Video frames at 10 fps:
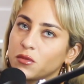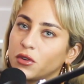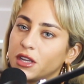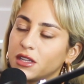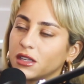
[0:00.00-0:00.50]

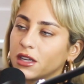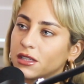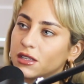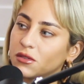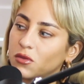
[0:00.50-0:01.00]
what it is, I
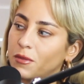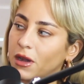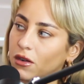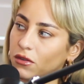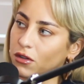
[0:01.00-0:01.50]
guess. It's all
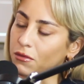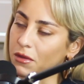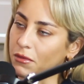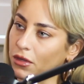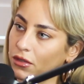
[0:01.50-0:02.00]
about
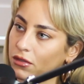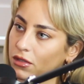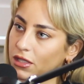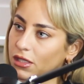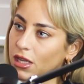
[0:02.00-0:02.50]
commitment,
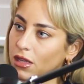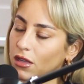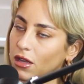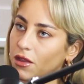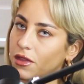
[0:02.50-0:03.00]
isn't it?
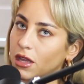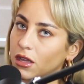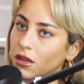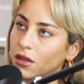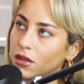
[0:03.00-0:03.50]
I
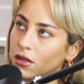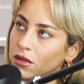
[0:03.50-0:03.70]
think,